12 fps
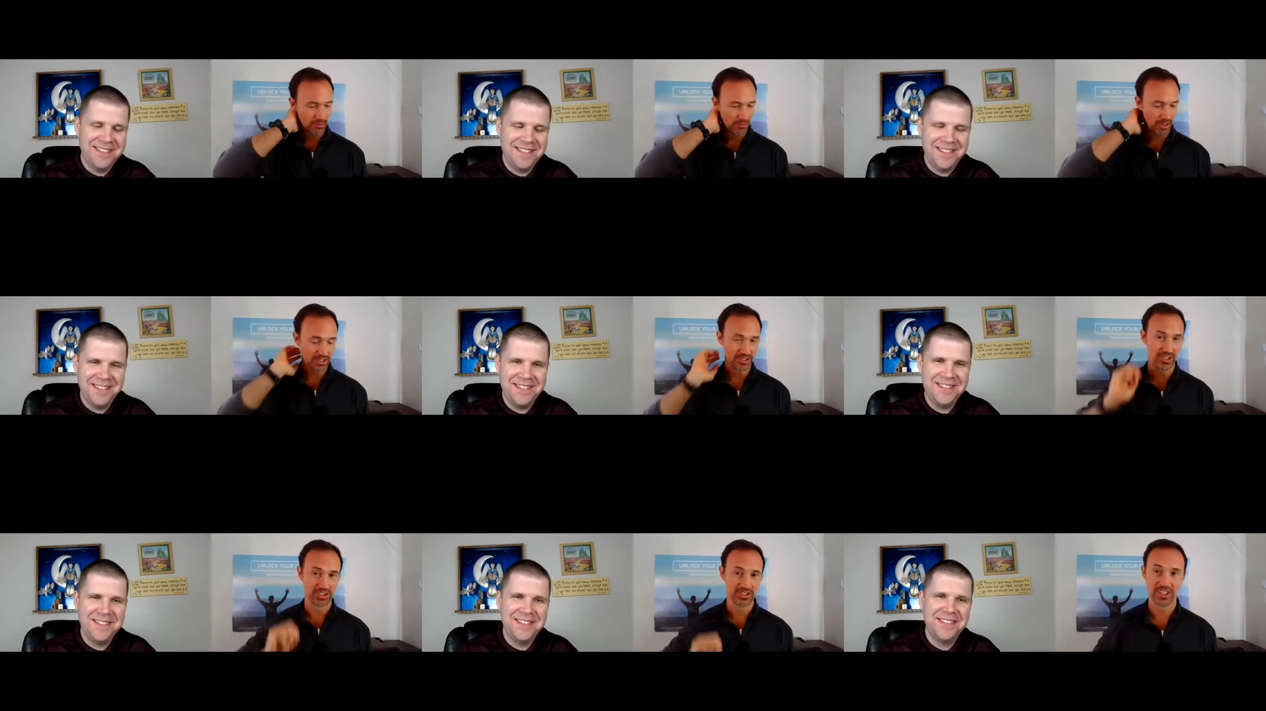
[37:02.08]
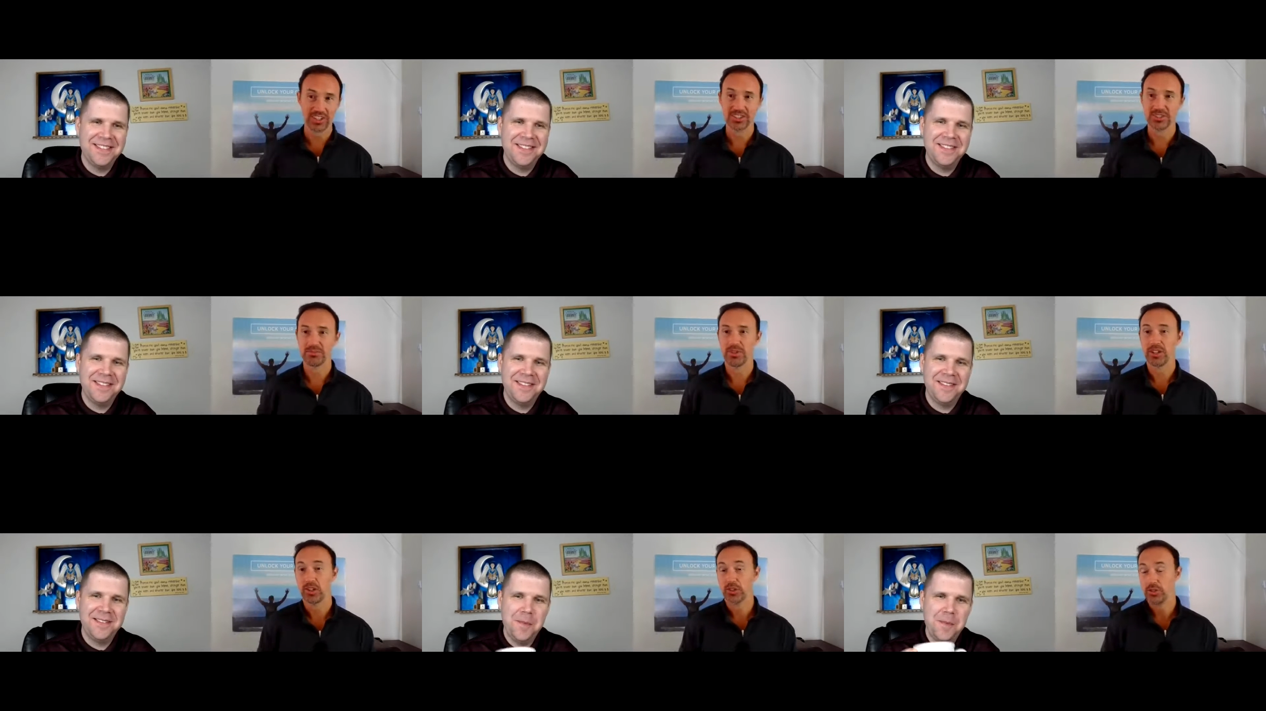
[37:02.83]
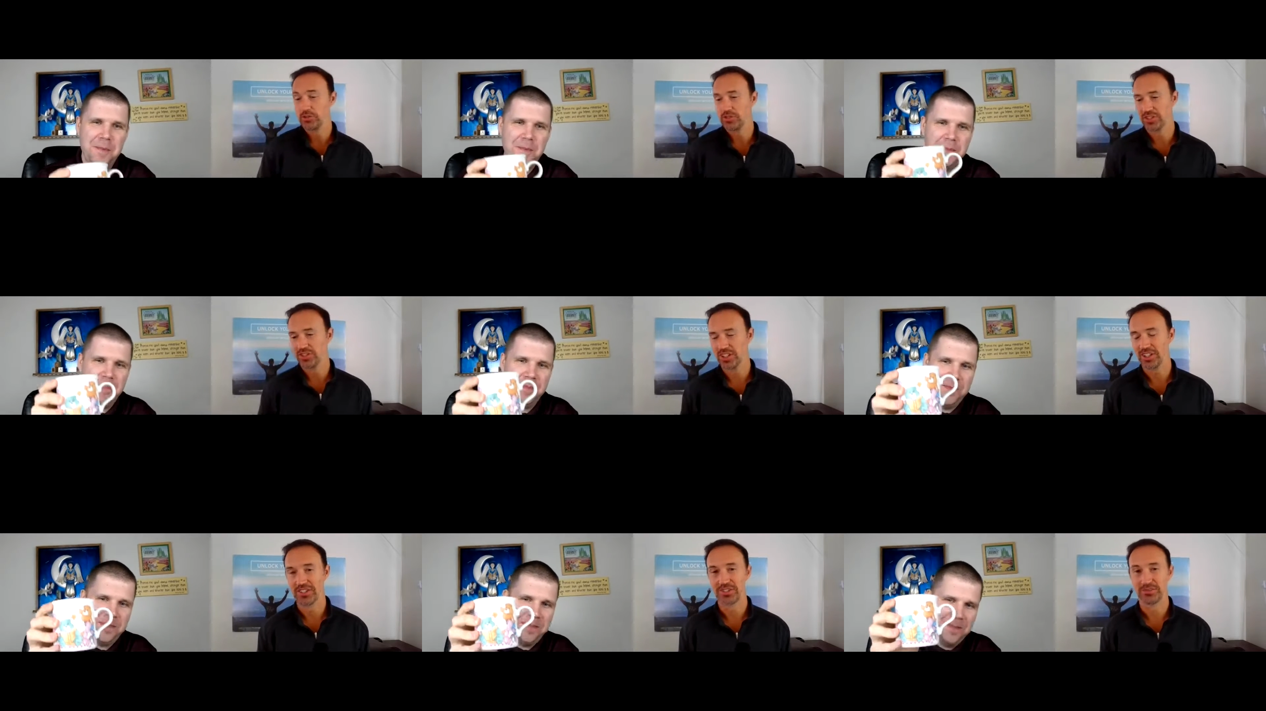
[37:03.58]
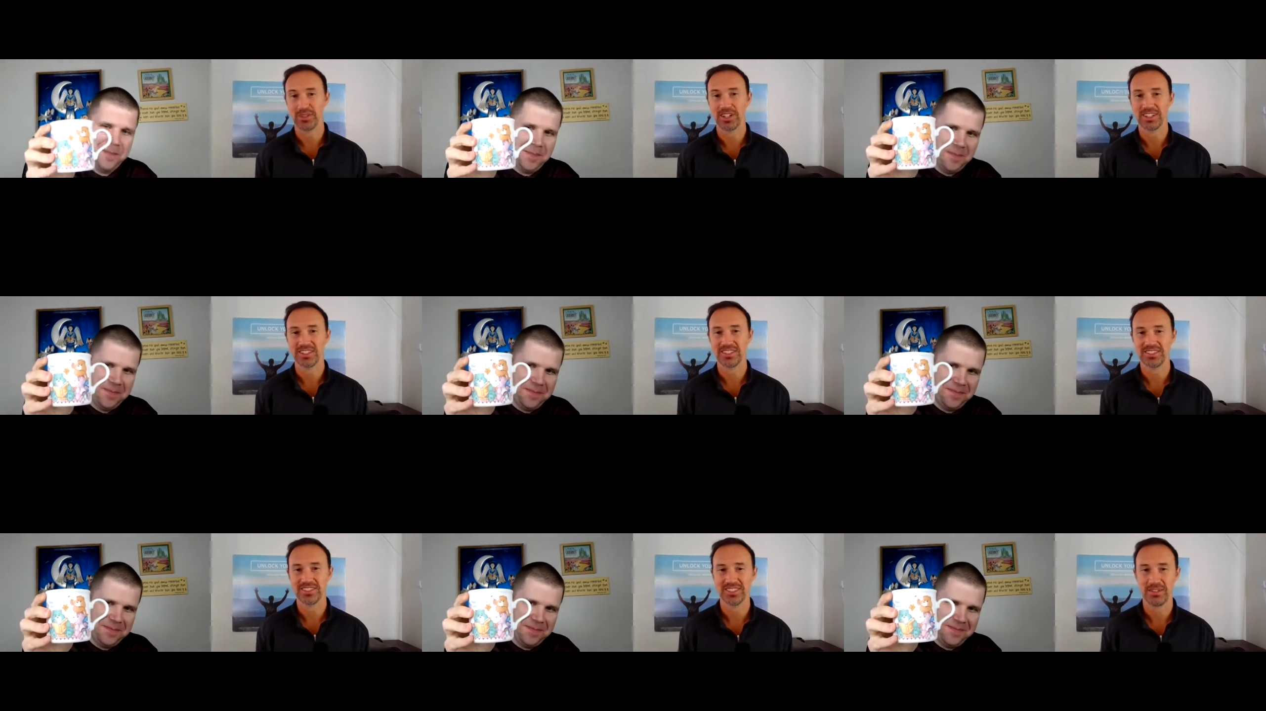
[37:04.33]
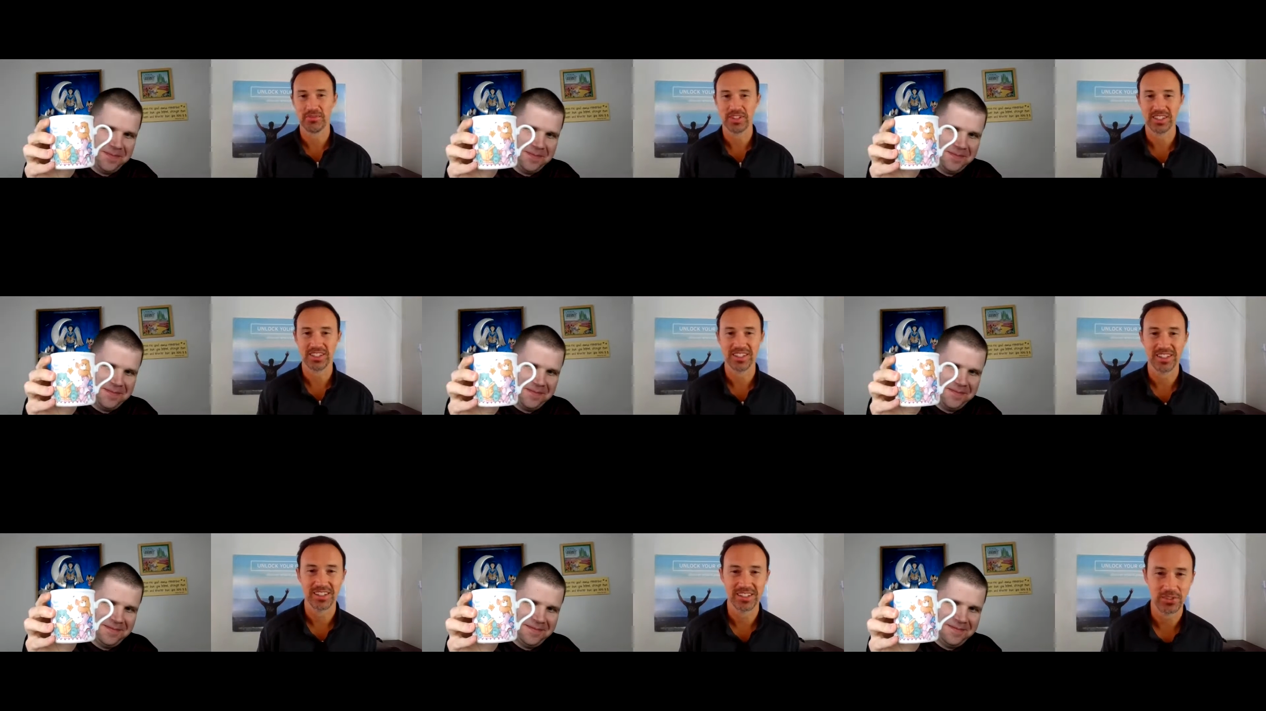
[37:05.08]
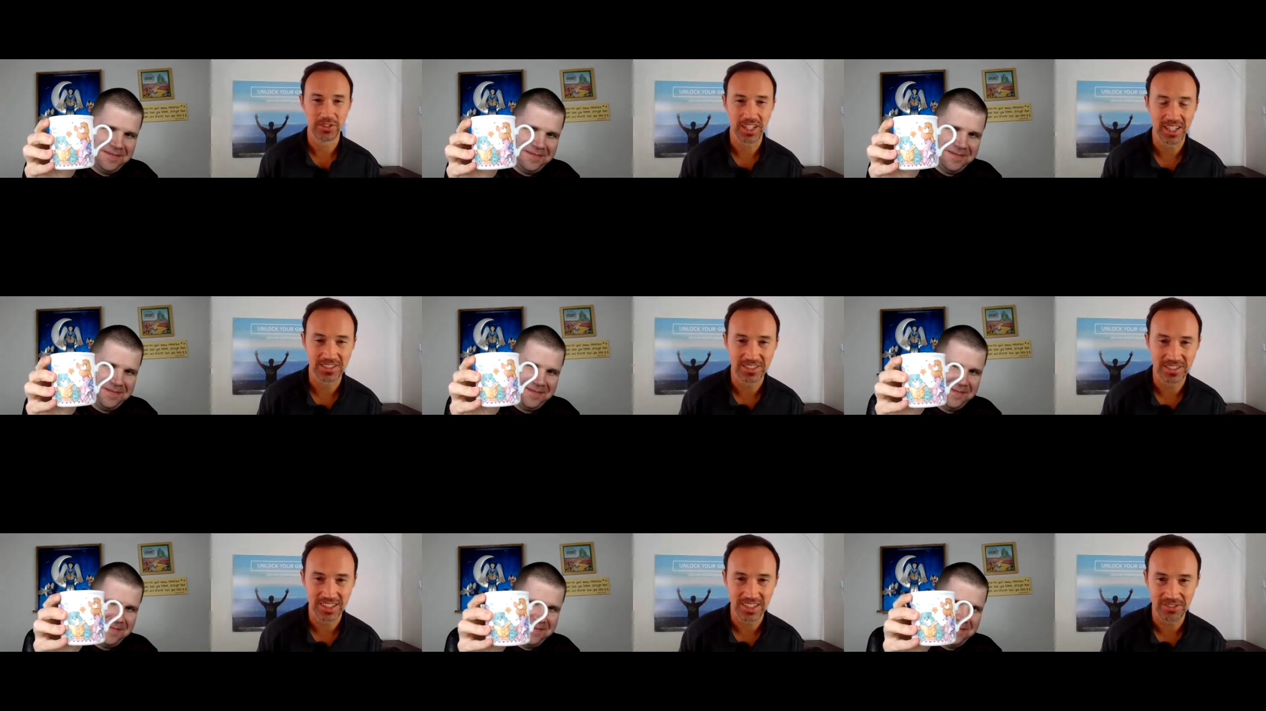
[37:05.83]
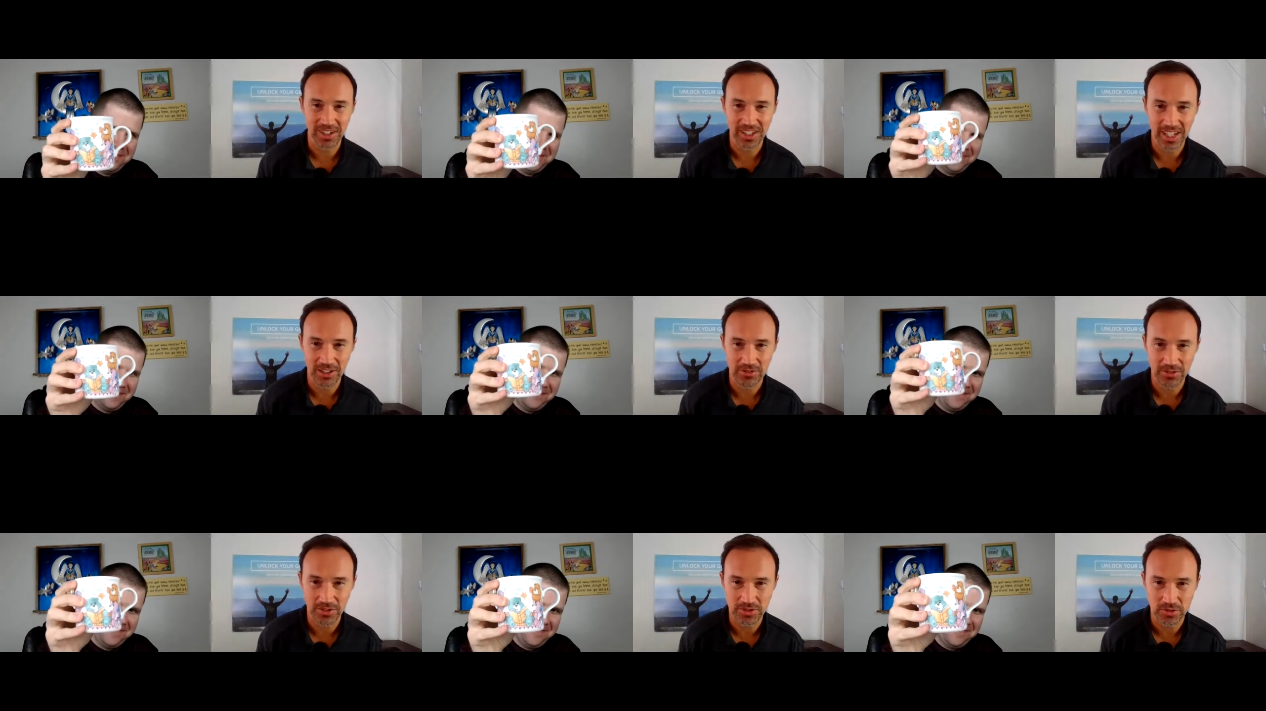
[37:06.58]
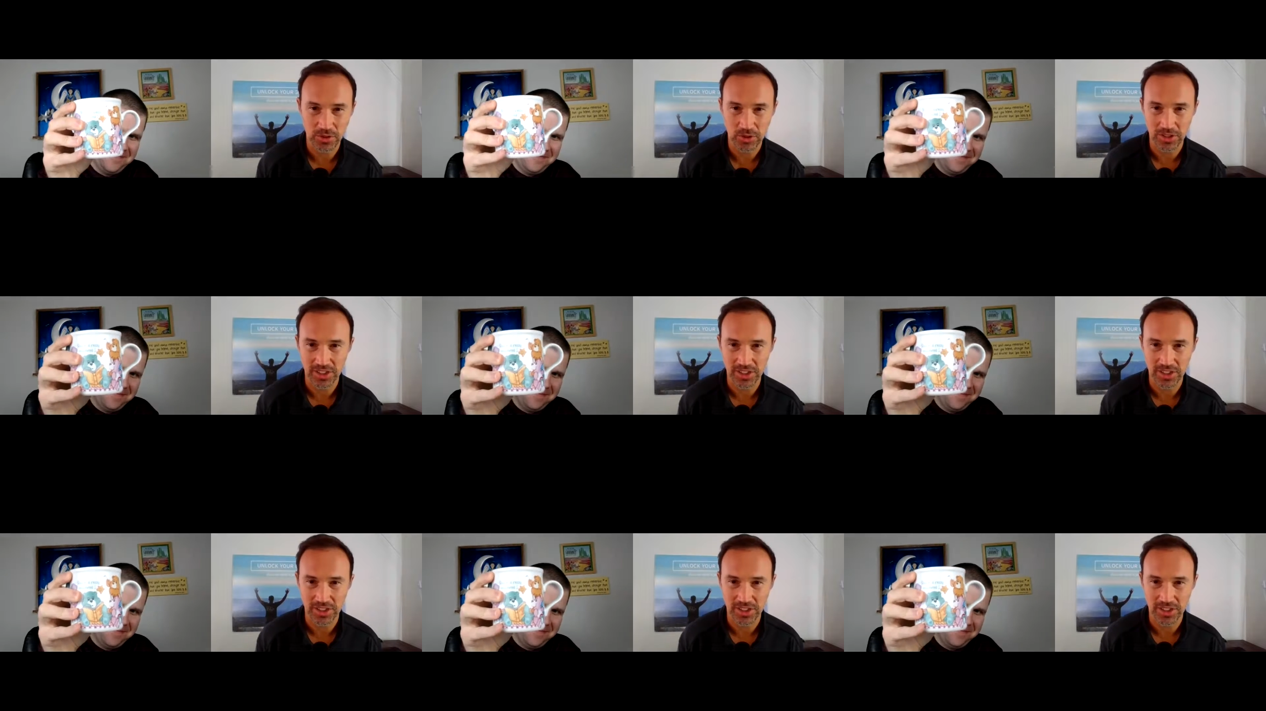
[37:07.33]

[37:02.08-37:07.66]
Speaker 1: What's on Jonathan's mug, or who's on Jonathan's mug, is something, and if you can't see it right now, and for those of you who are